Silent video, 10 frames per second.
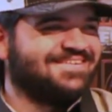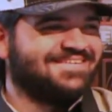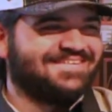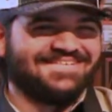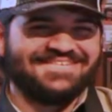
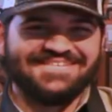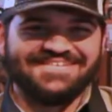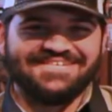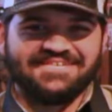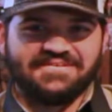
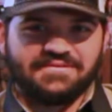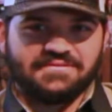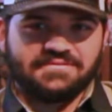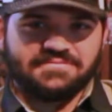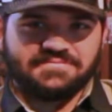
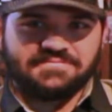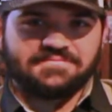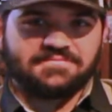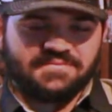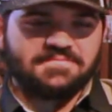
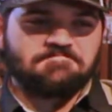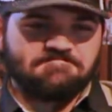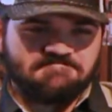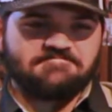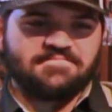
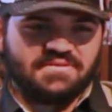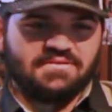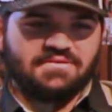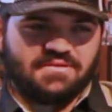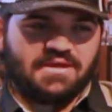
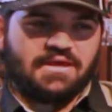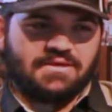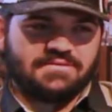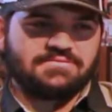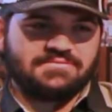
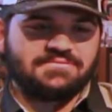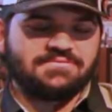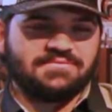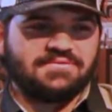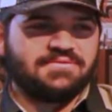(not speaking)